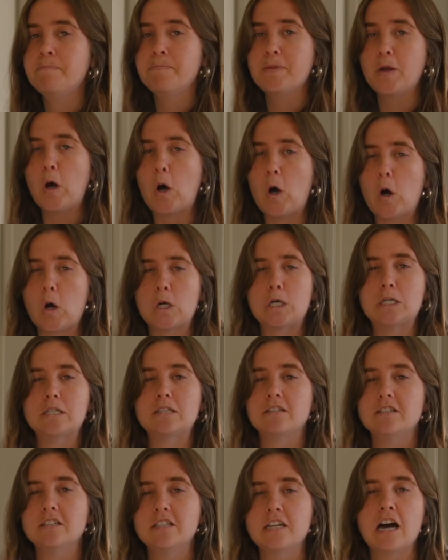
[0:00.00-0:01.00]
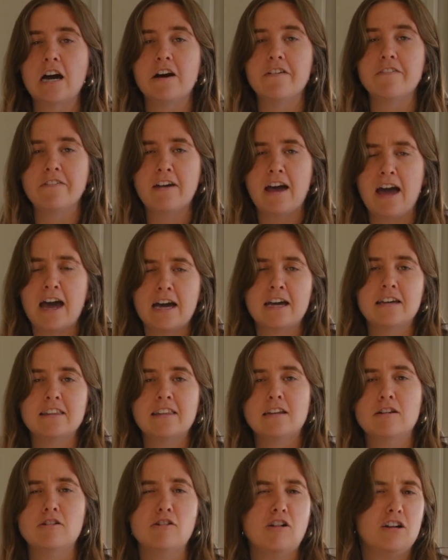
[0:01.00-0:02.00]
hard, tough egg
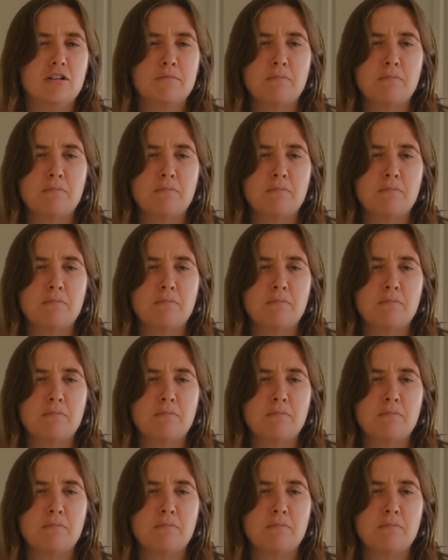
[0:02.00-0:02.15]
that a lot